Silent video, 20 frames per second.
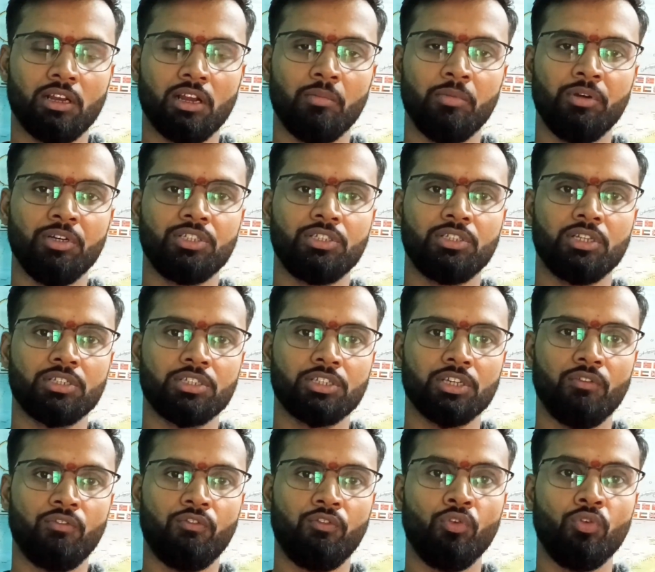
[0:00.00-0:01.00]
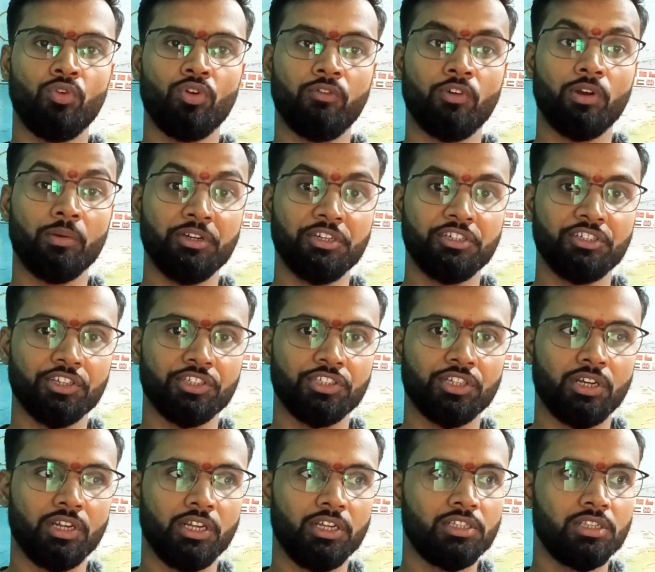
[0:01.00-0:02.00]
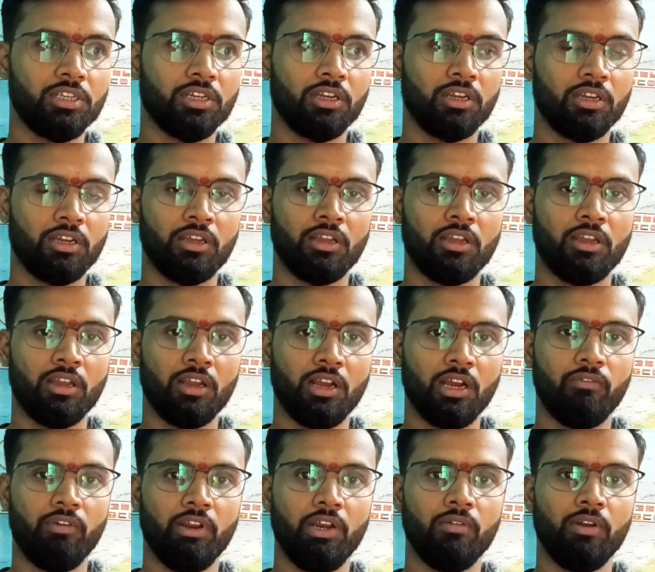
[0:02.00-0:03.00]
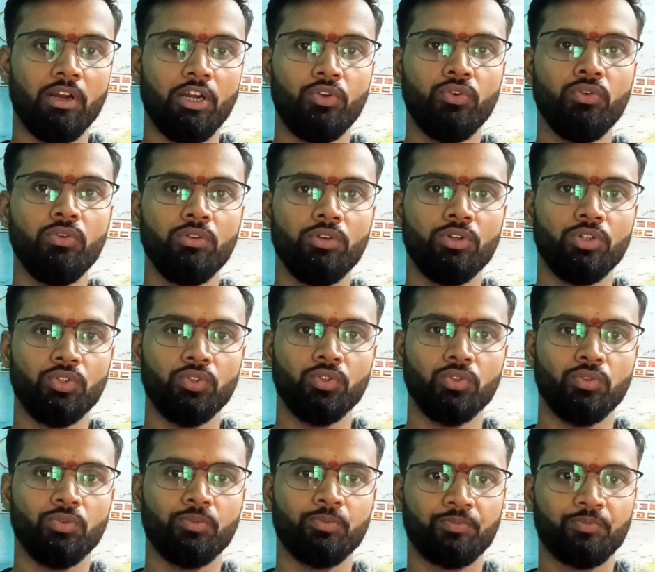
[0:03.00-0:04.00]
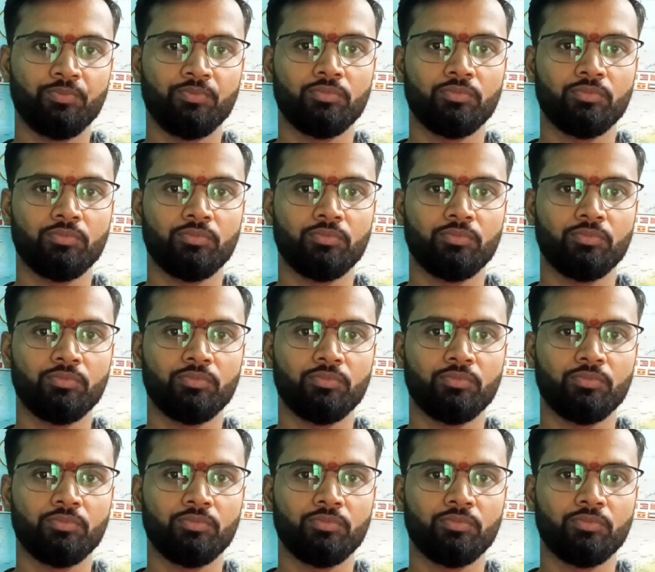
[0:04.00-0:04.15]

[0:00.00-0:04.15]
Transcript: the comment section, floor of comment section is available to you.